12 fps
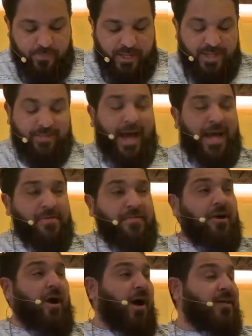in light of the
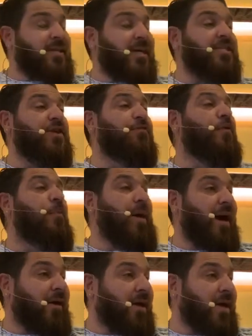context of
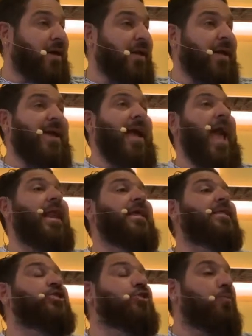rebellion and
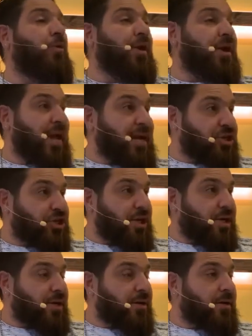
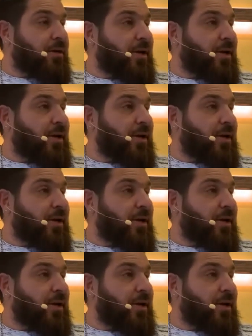insubordination